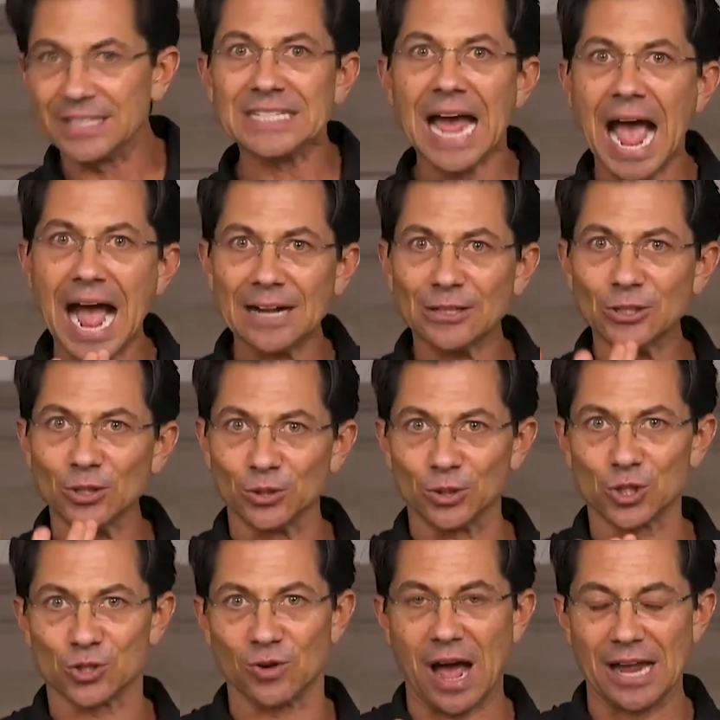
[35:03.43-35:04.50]
the tactical
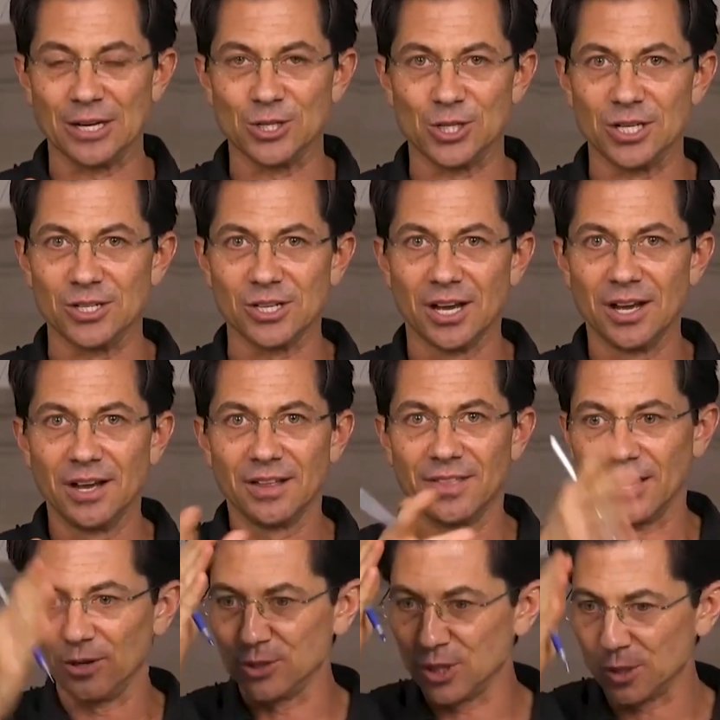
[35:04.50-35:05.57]
strategies
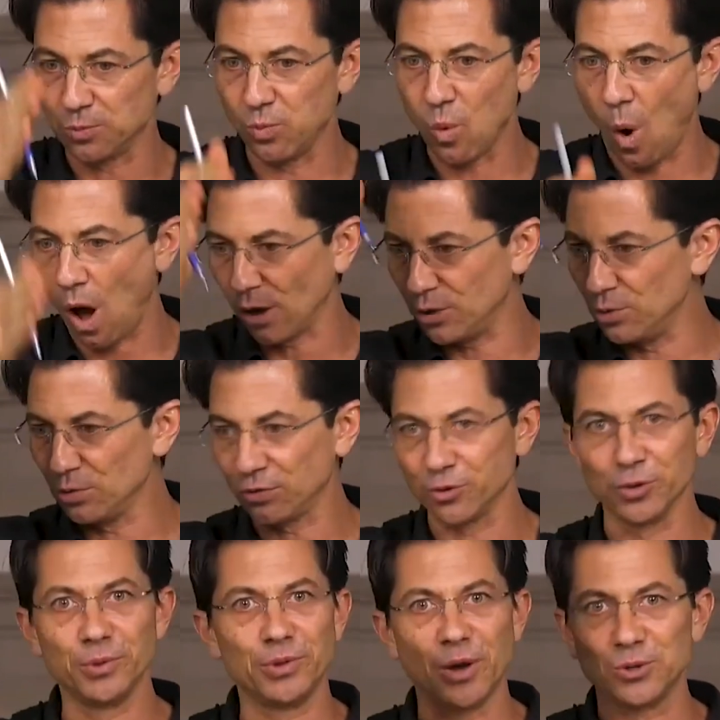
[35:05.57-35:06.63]
that'll just walk you
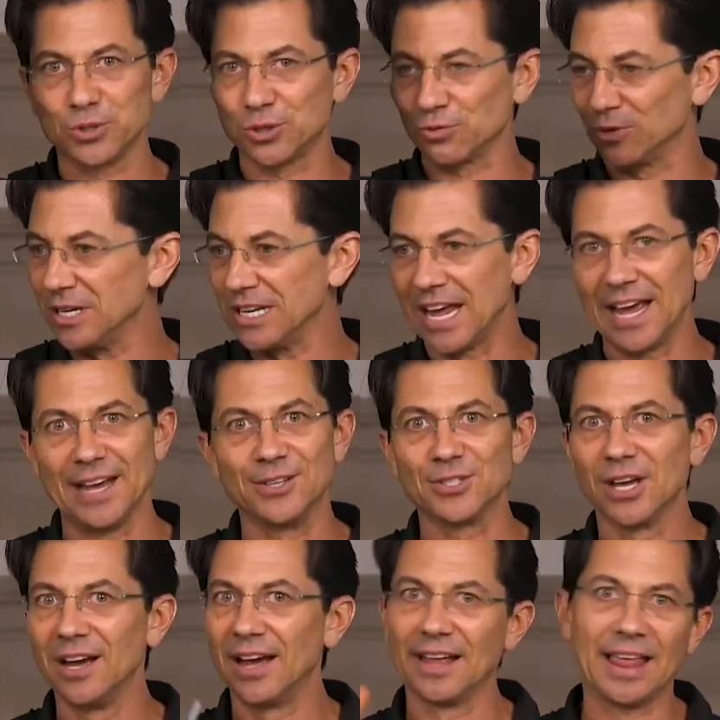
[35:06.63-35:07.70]
through those 3 days
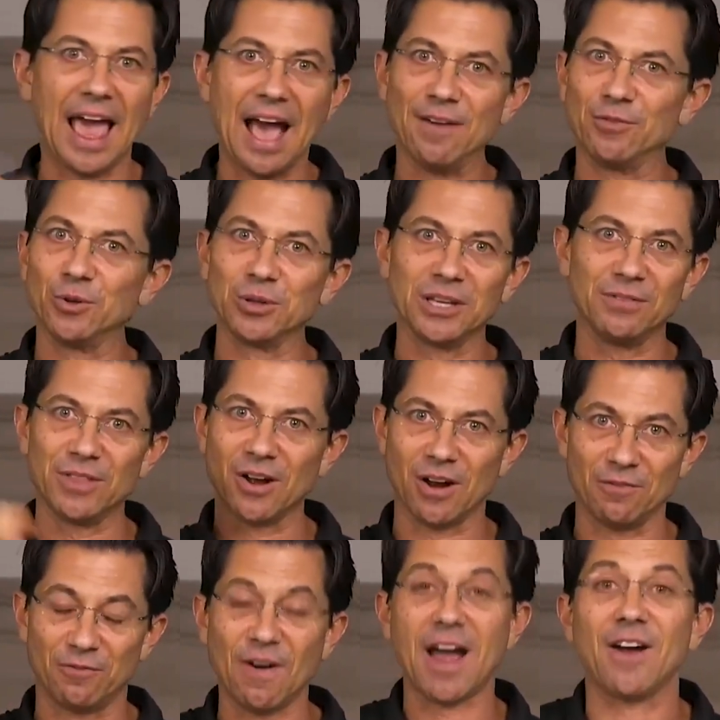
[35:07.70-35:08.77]
and have you leaving there
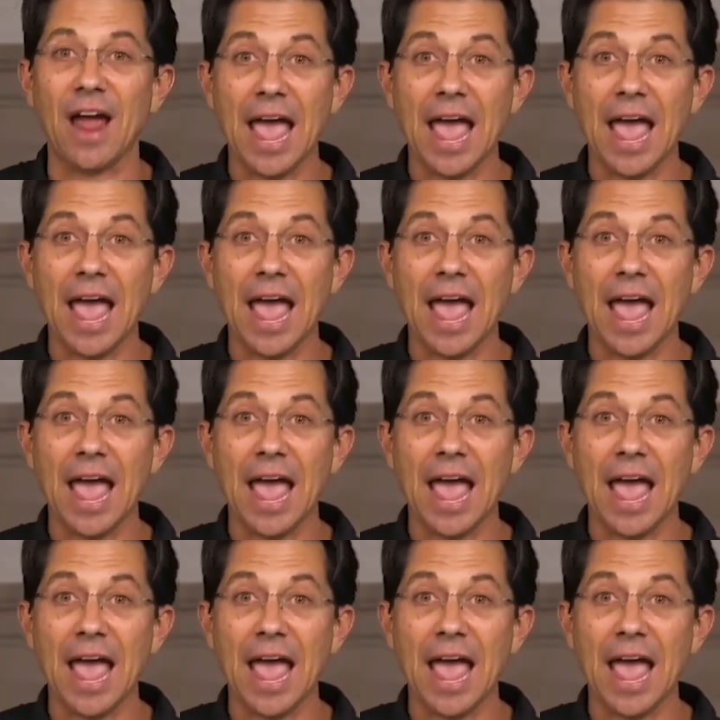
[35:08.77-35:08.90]
on fire.